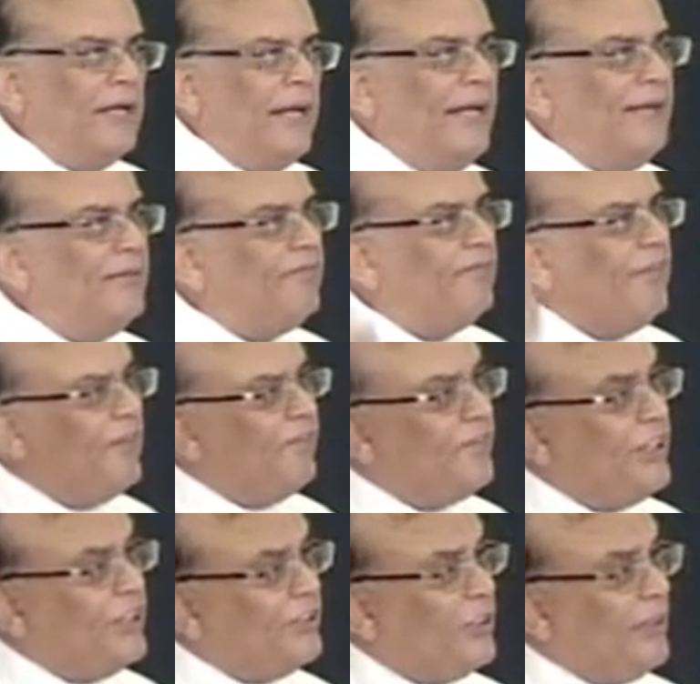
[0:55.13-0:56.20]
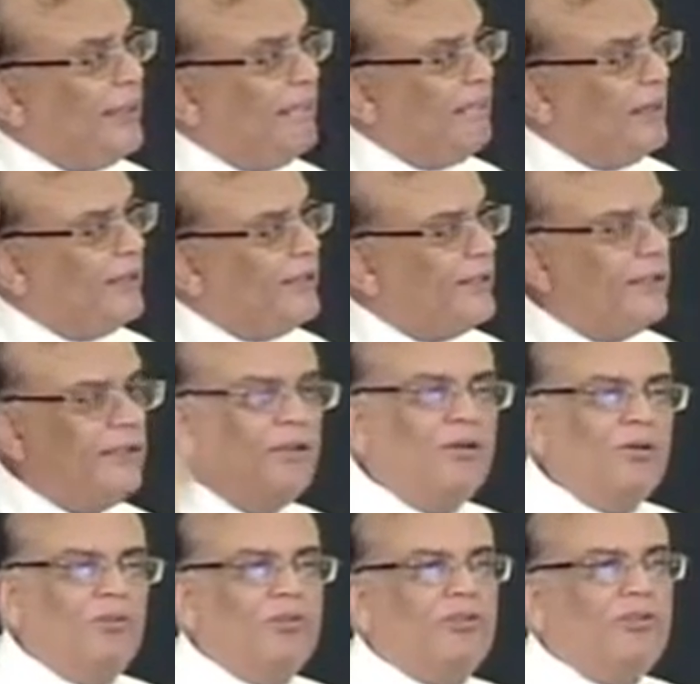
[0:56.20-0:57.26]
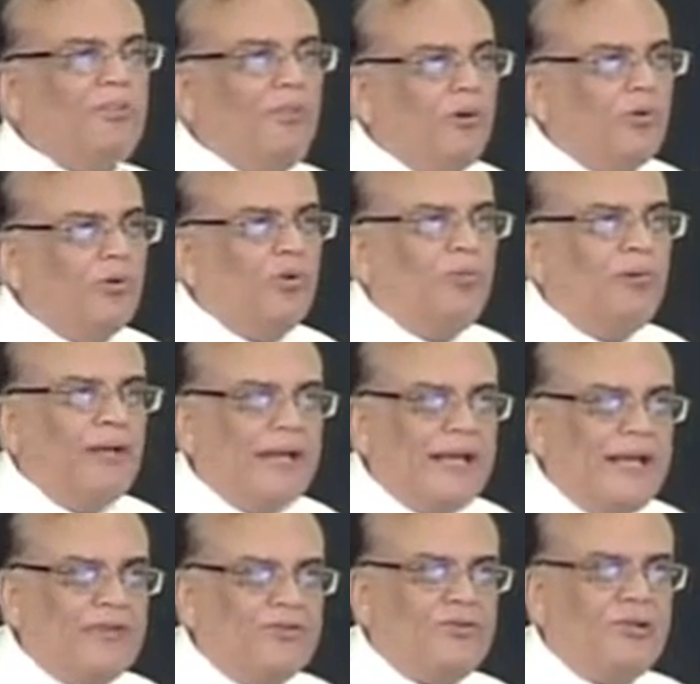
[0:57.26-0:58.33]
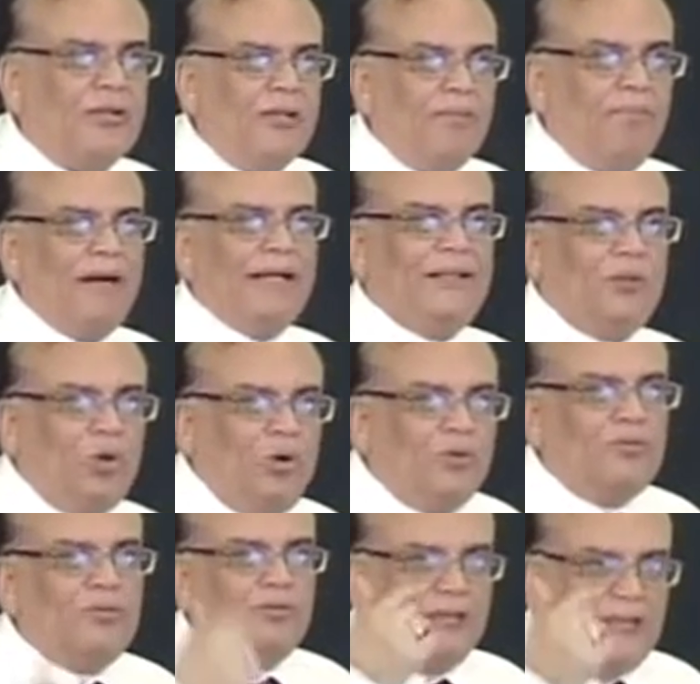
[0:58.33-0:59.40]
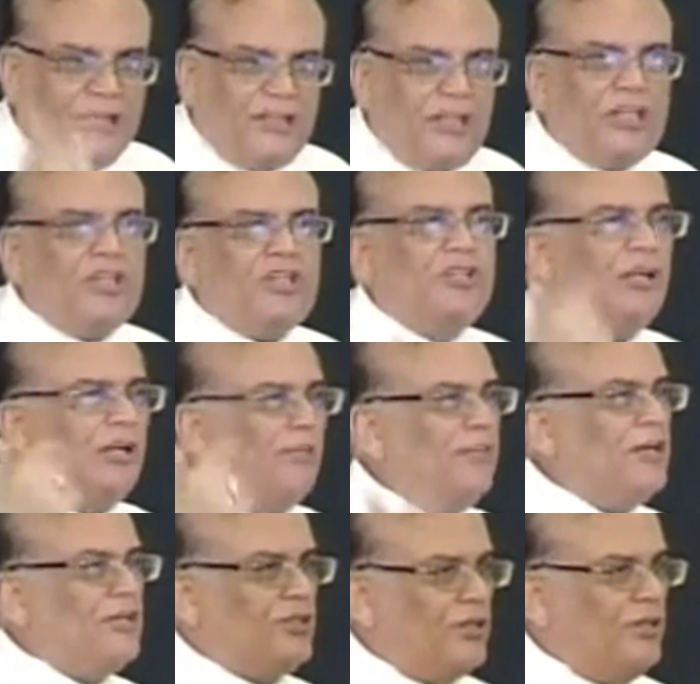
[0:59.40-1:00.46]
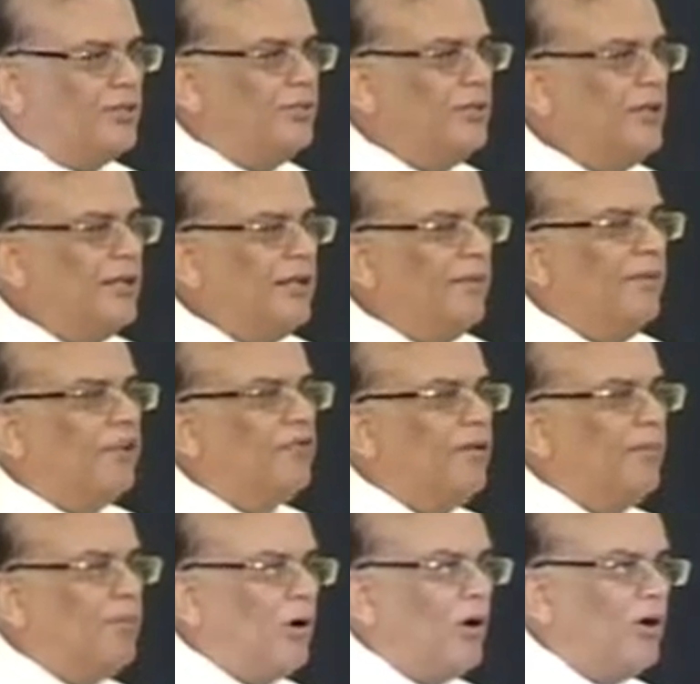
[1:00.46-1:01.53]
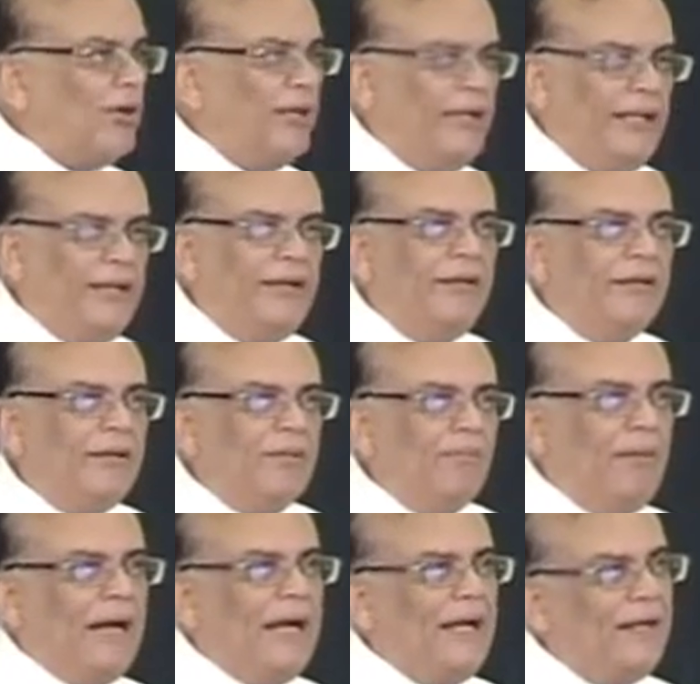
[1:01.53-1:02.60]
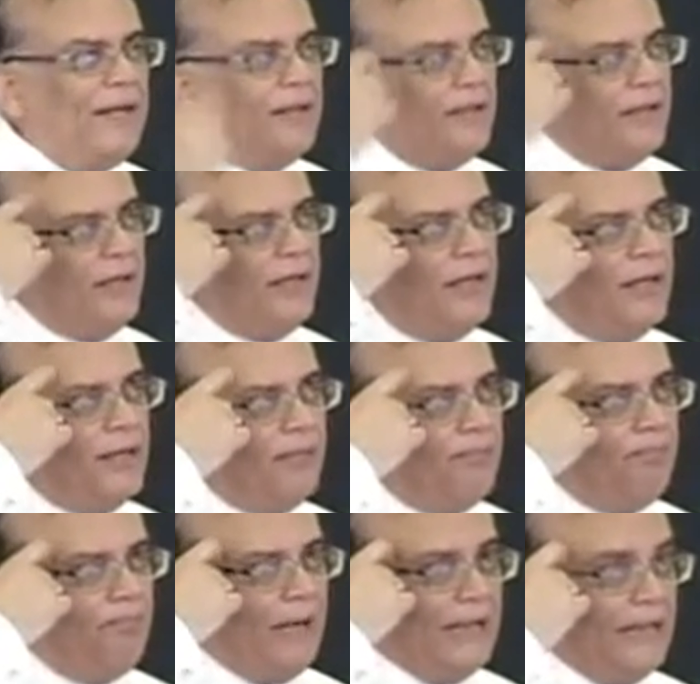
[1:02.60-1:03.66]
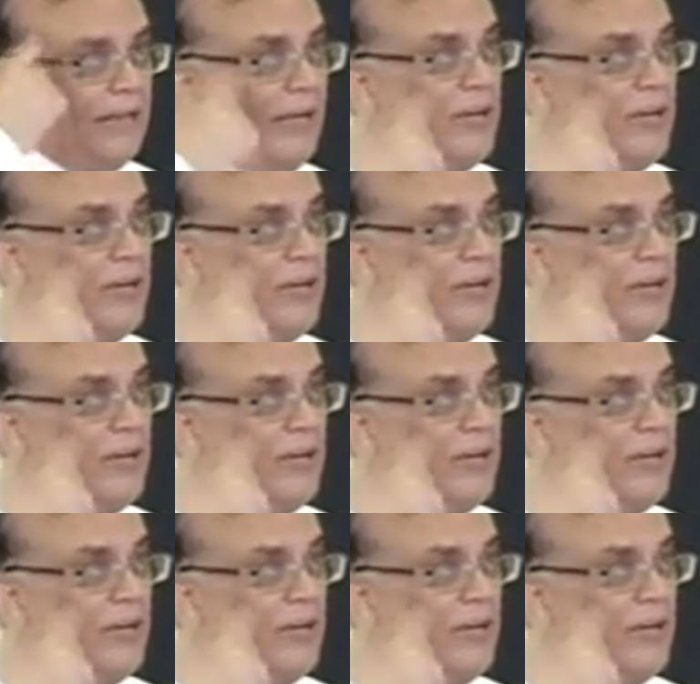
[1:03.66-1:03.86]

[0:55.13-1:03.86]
and 53 billion was supposed to be raised by those additional measures which were brought in by the